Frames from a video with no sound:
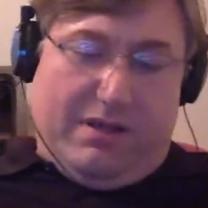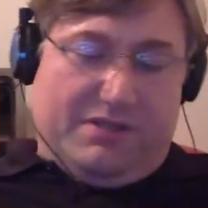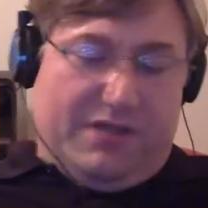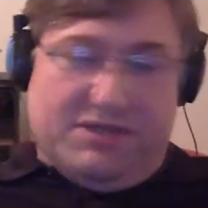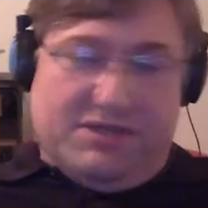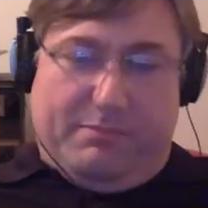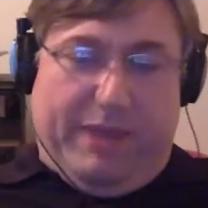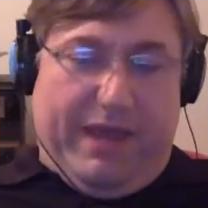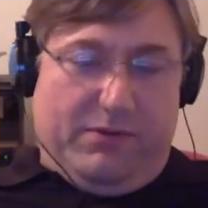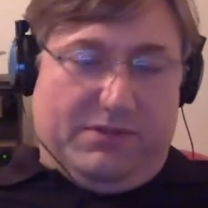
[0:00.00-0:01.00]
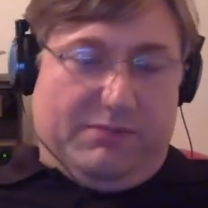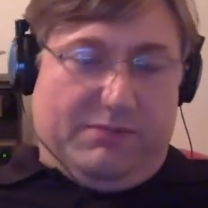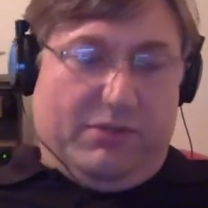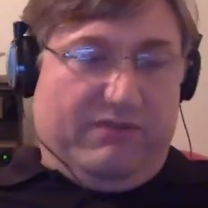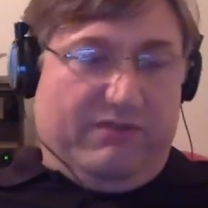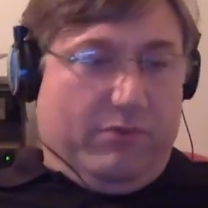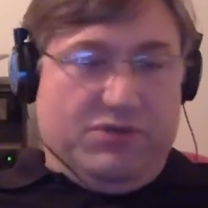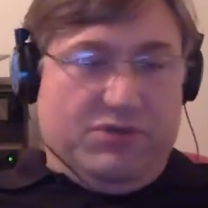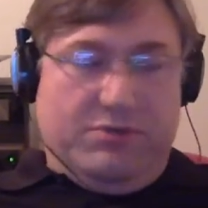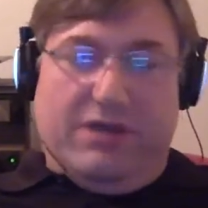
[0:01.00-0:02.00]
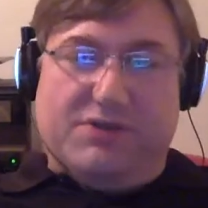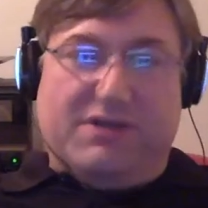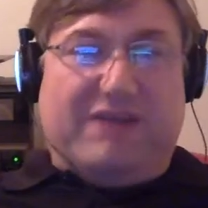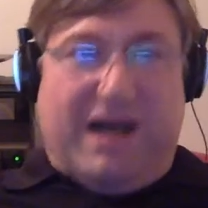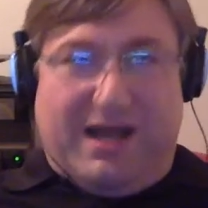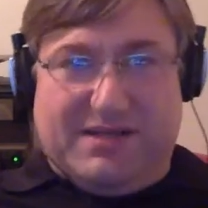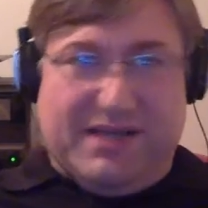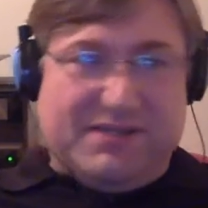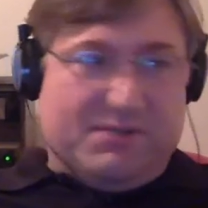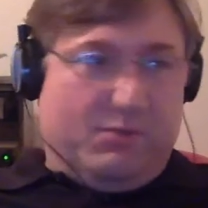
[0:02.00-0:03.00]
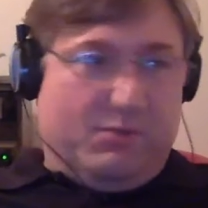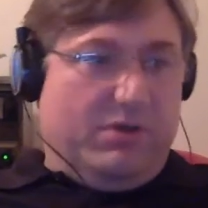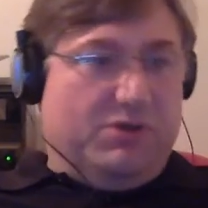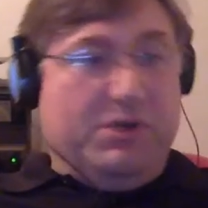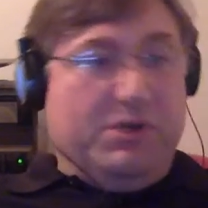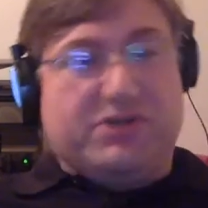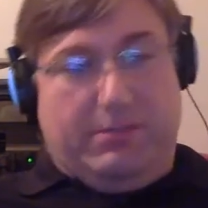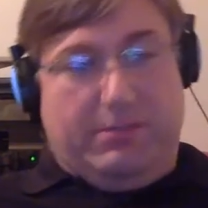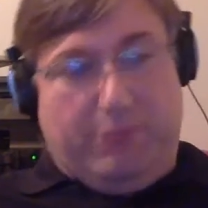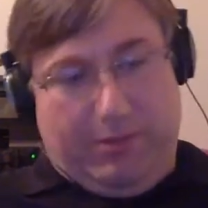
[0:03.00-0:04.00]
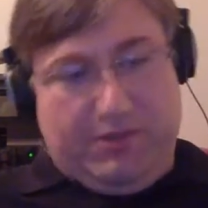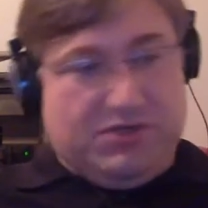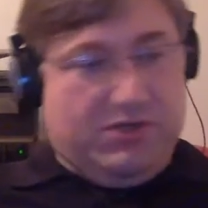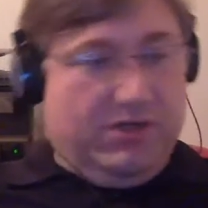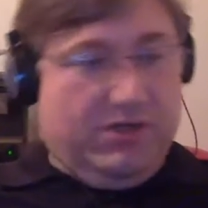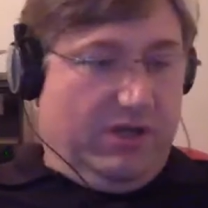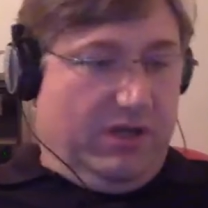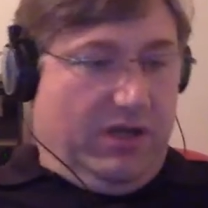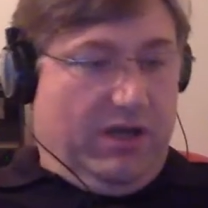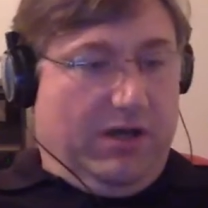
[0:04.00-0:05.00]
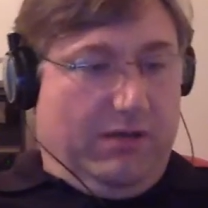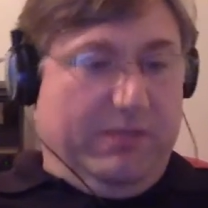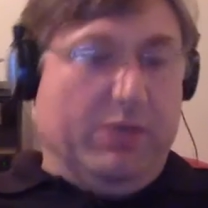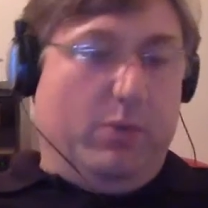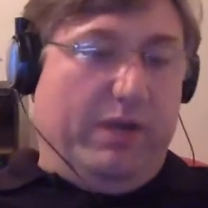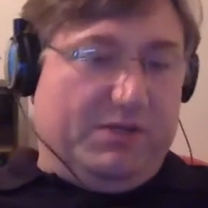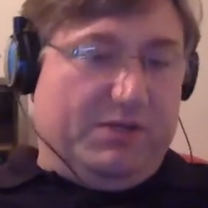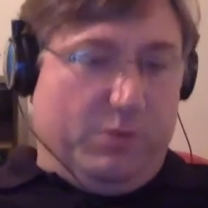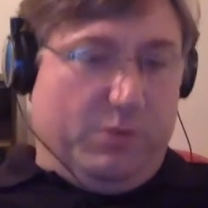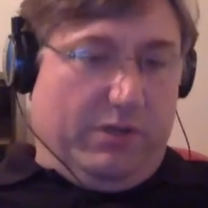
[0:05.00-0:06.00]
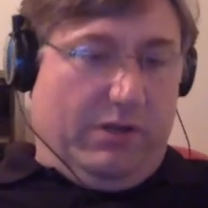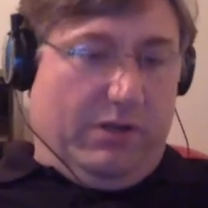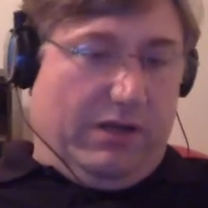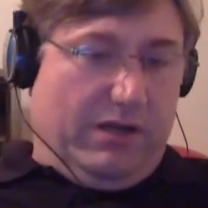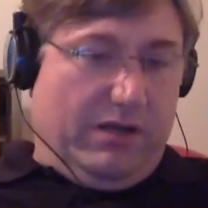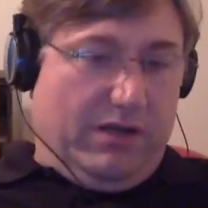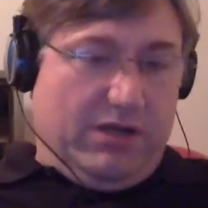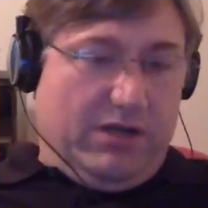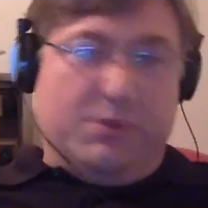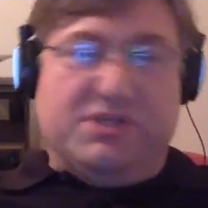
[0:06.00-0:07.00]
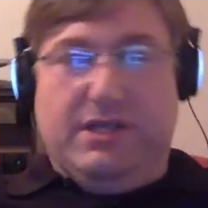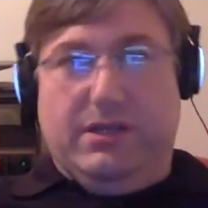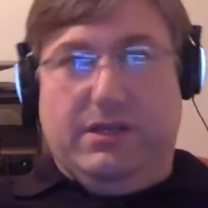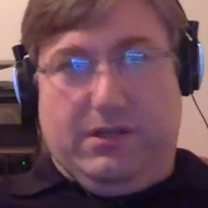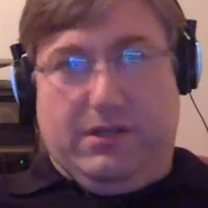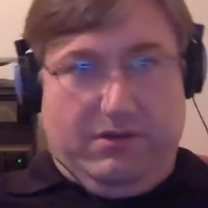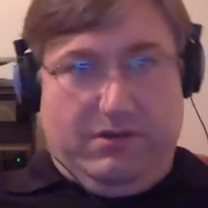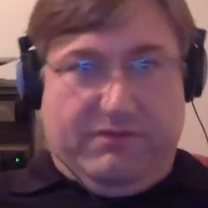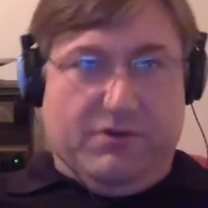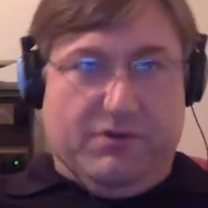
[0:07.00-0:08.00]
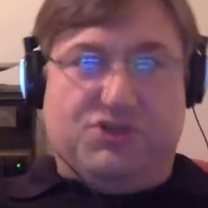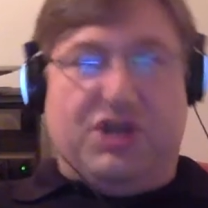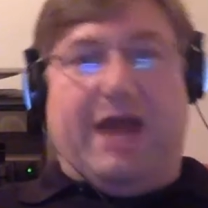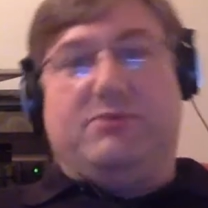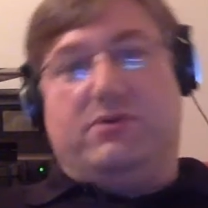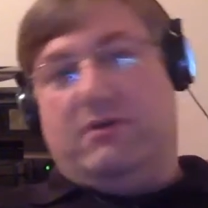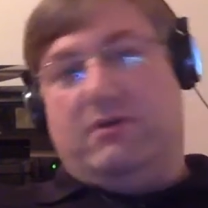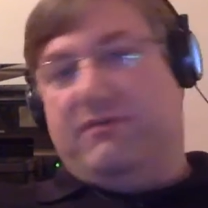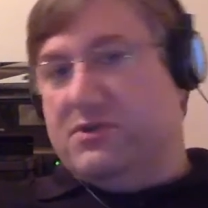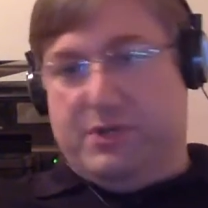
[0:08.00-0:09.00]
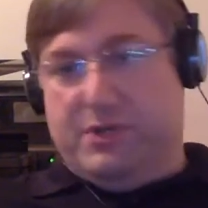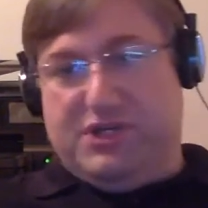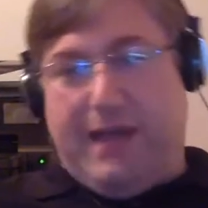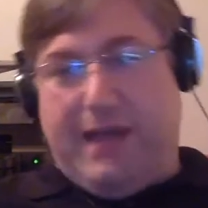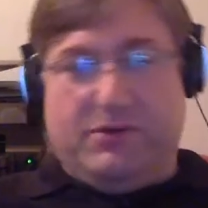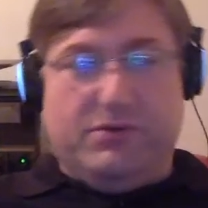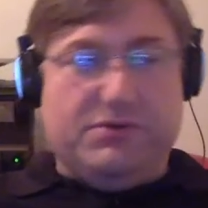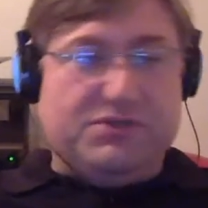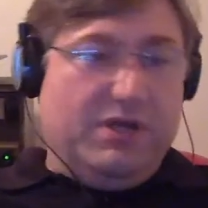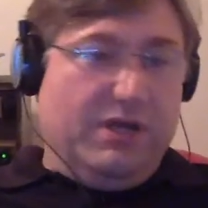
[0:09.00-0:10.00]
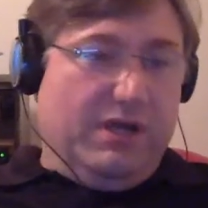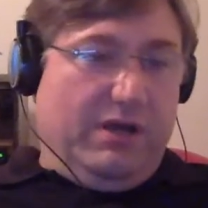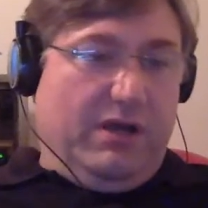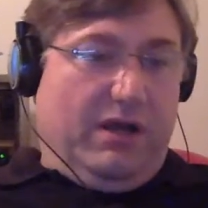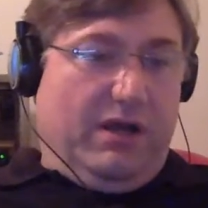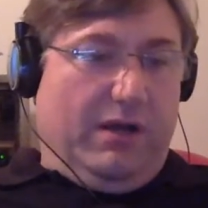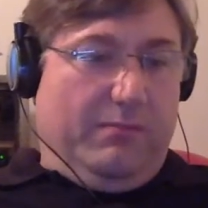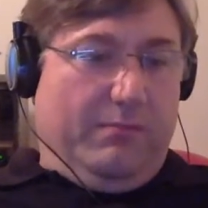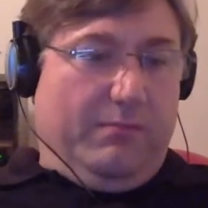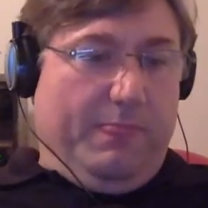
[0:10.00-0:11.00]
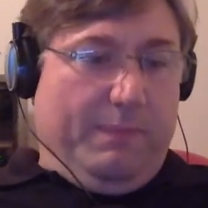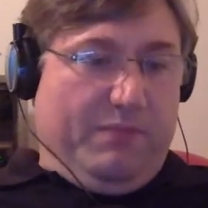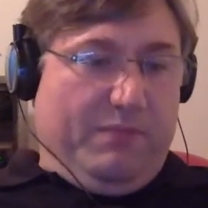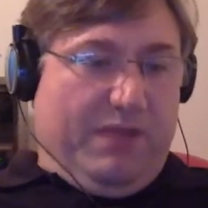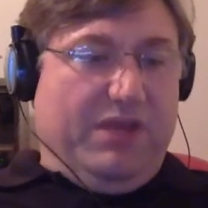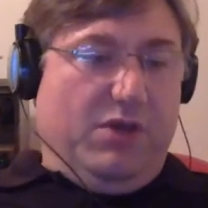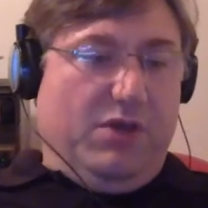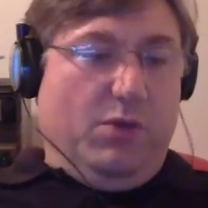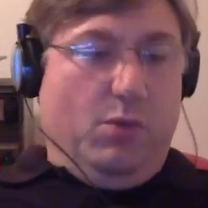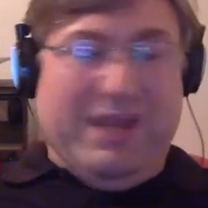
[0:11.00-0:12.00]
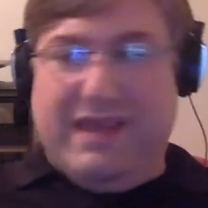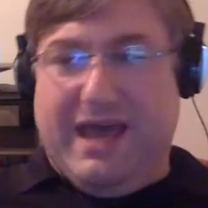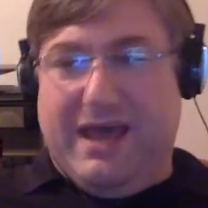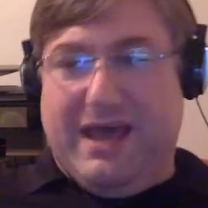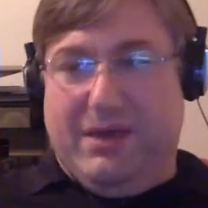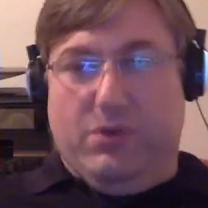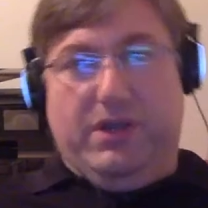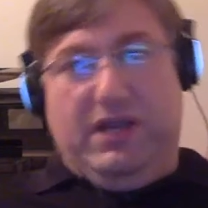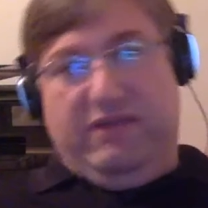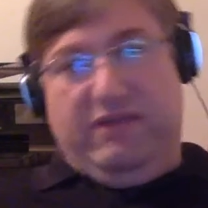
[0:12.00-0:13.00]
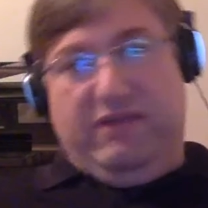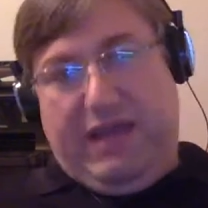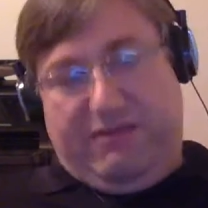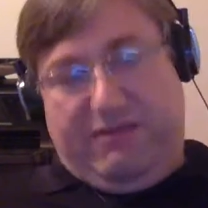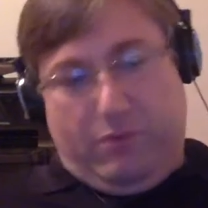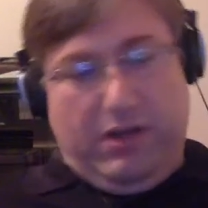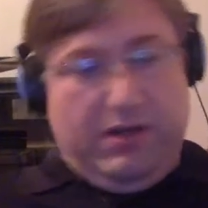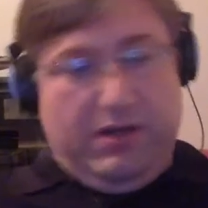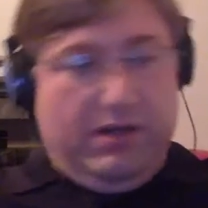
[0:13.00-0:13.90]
Tons of panels. I'm looking forward to them. They also have contests where traditionally published bigwigs will critique your first chapter or first 3 chapters. I think you can win that, or you could even pay for it.